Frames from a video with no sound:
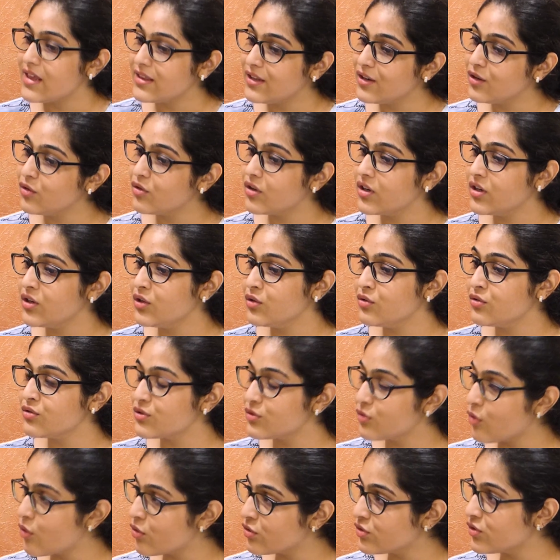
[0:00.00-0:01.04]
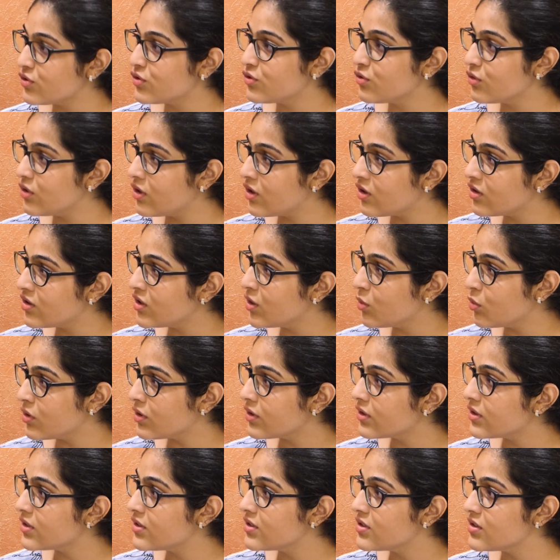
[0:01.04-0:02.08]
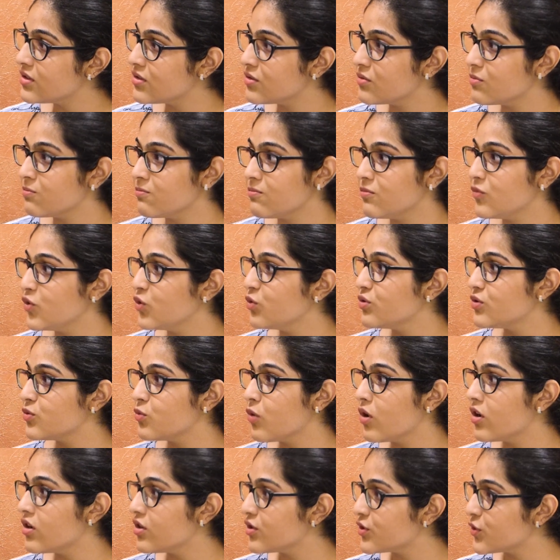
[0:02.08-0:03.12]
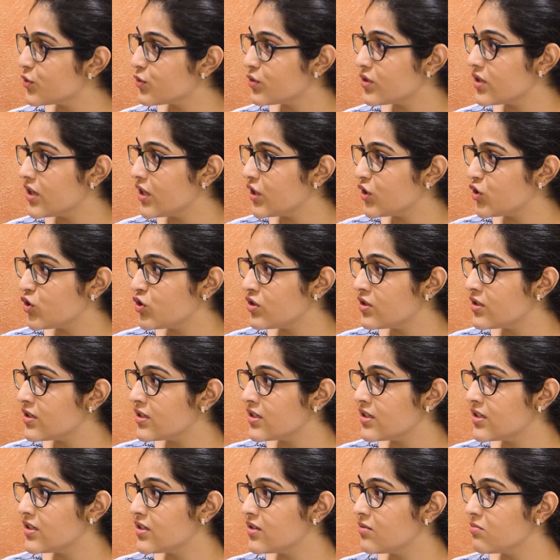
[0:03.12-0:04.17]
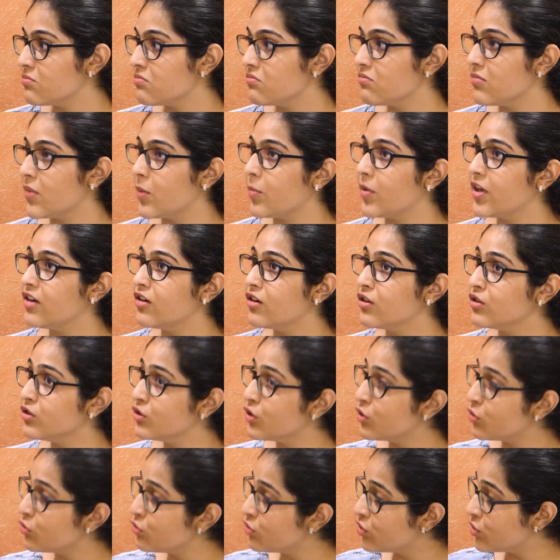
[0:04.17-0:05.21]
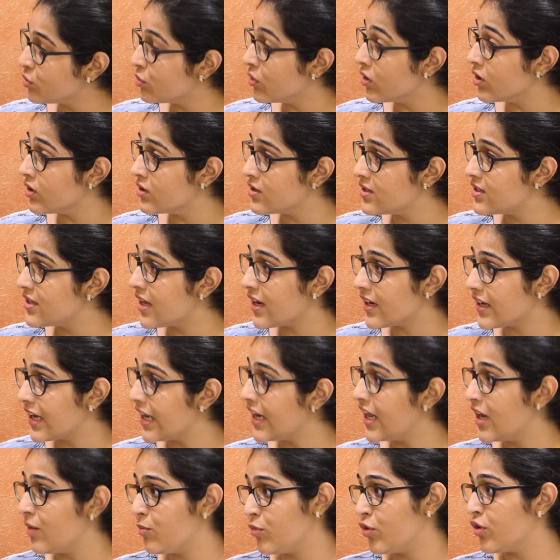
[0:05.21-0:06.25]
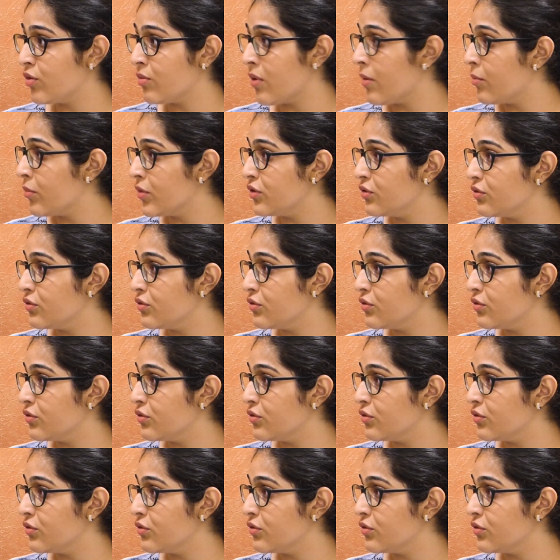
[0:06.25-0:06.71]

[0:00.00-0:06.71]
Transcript: And then you can use those to learn the words, use word associations, maybe learn the root words that can help you remember